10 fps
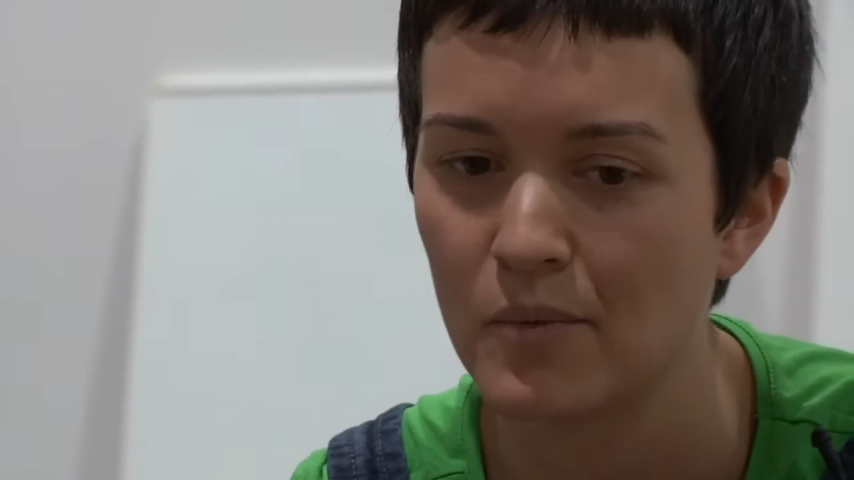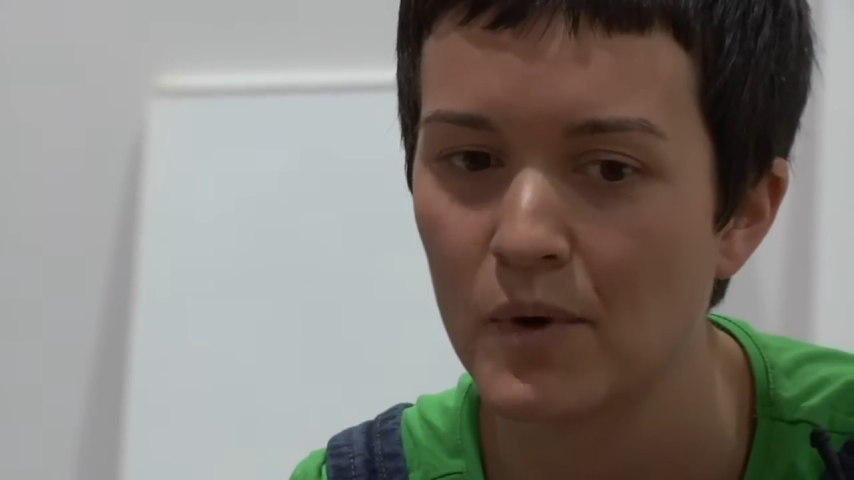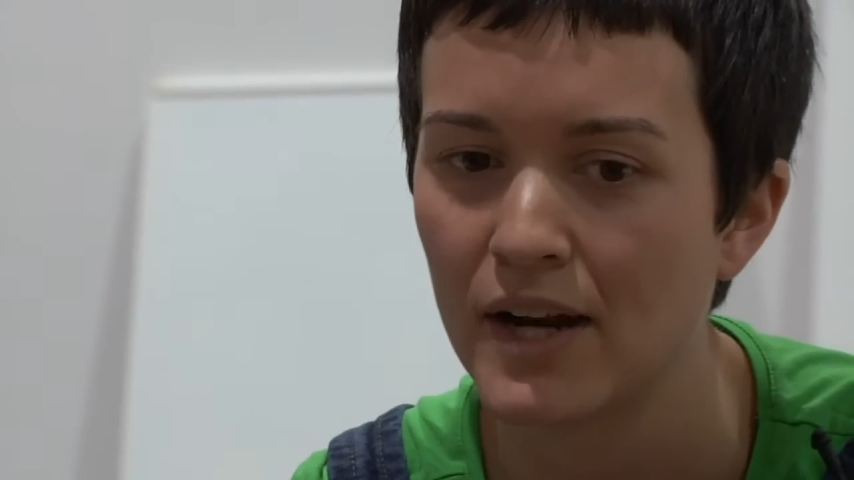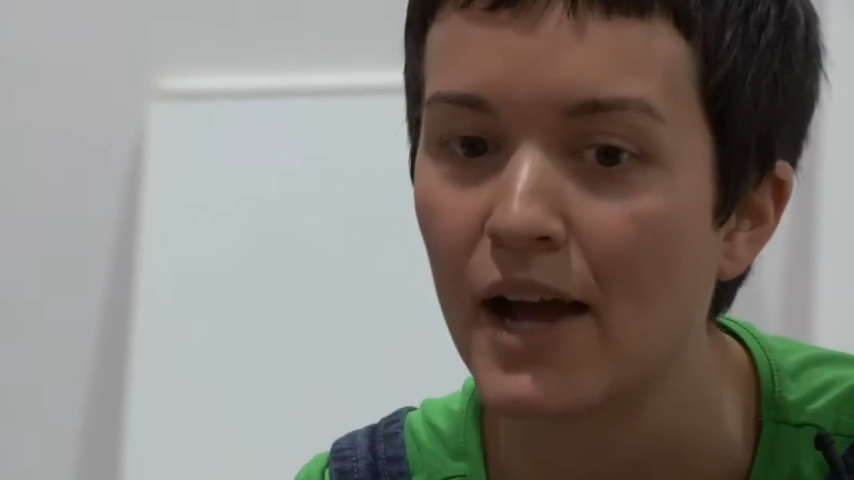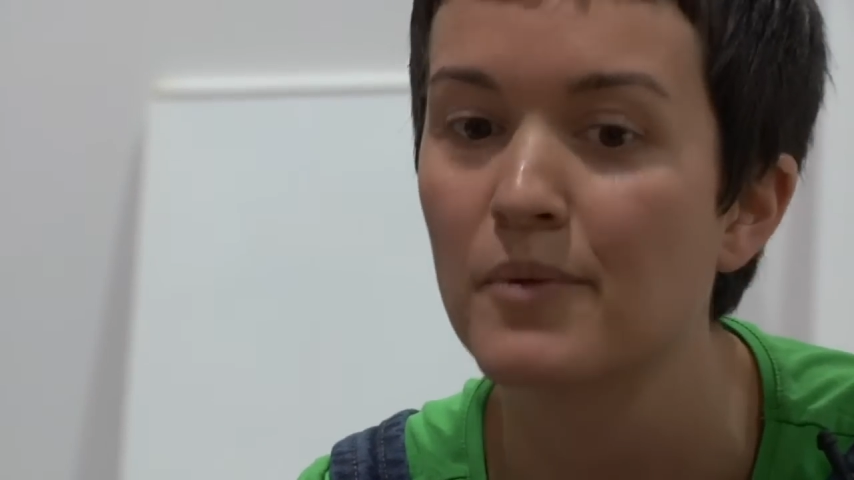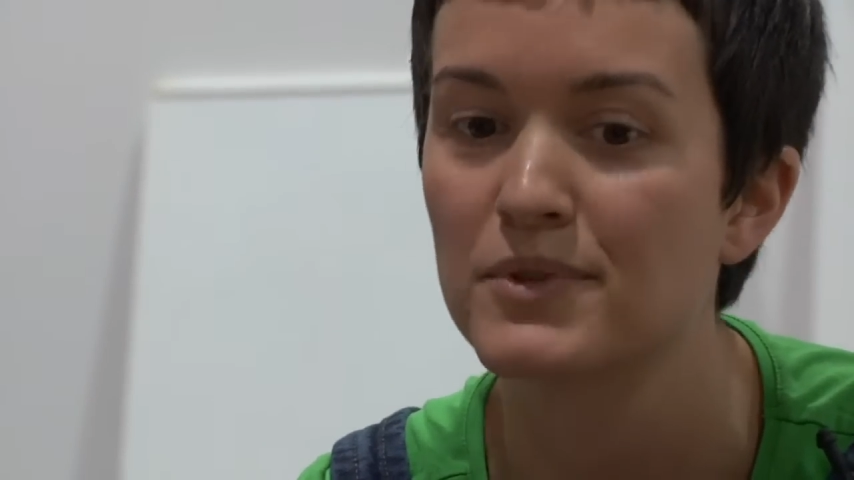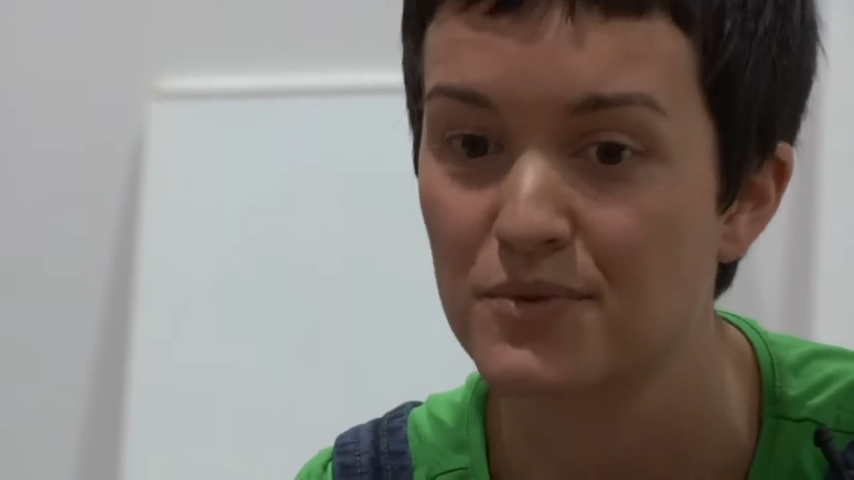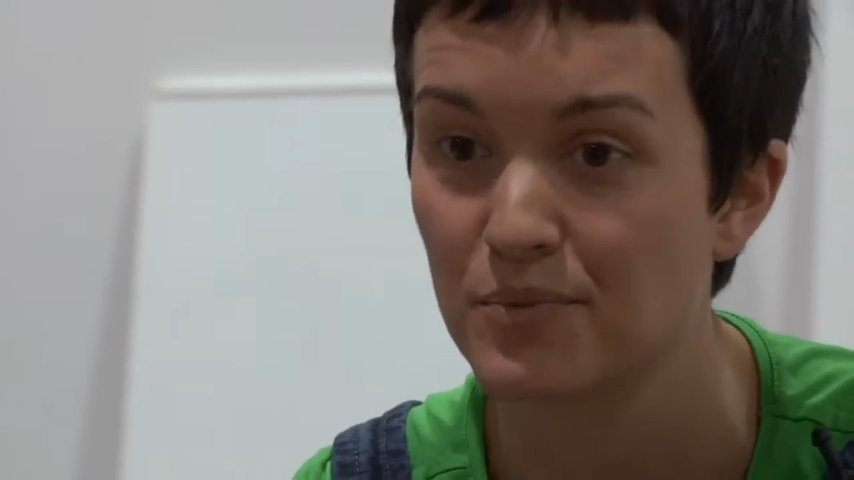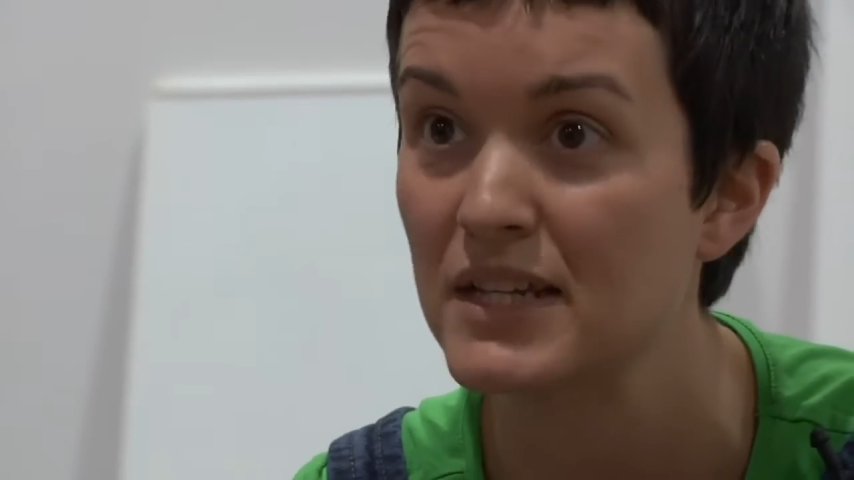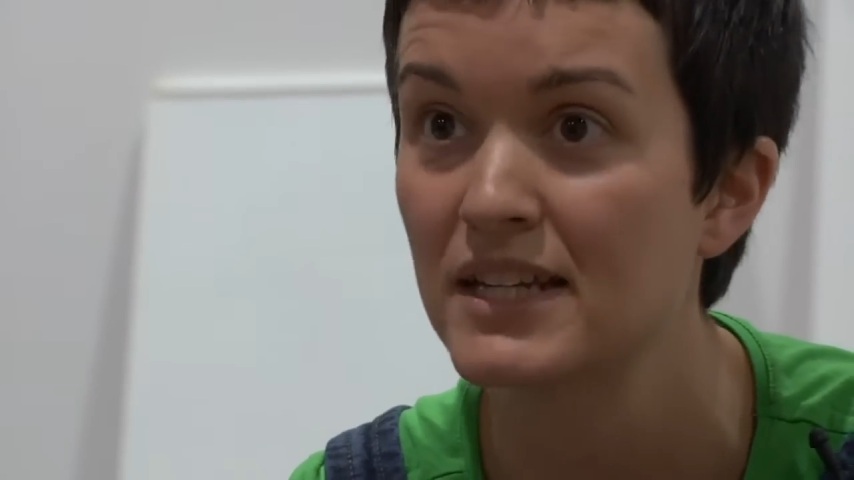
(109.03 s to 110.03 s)
what I
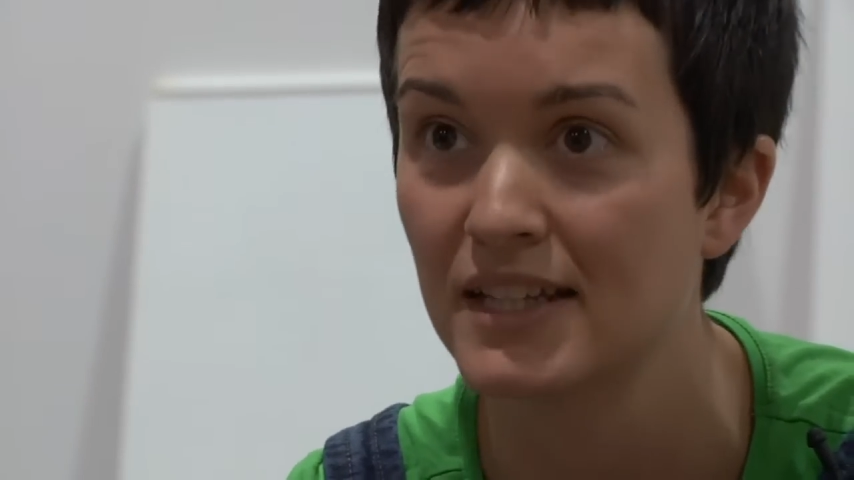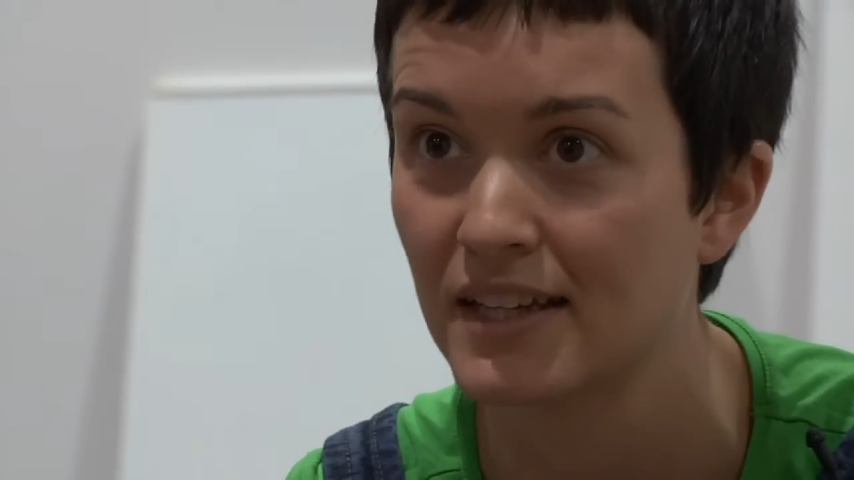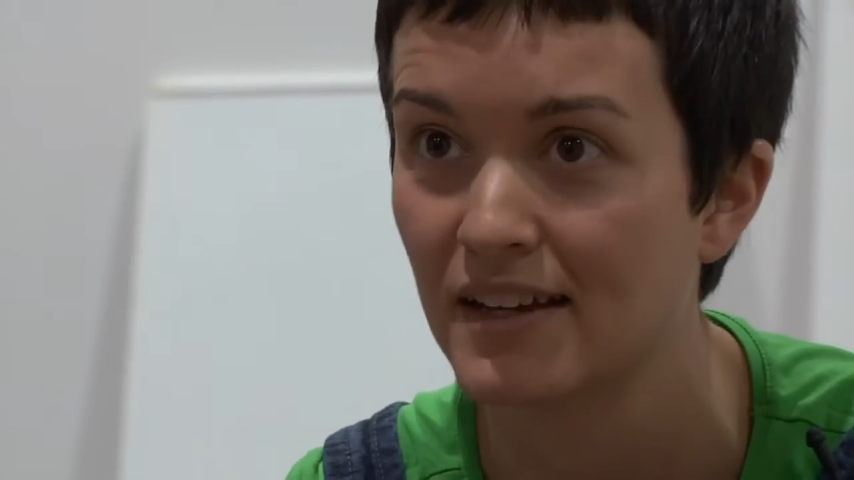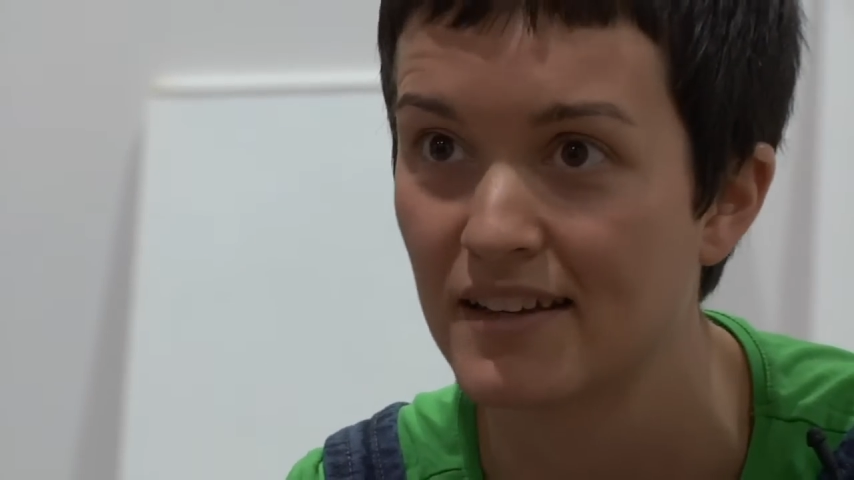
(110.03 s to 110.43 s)
was reading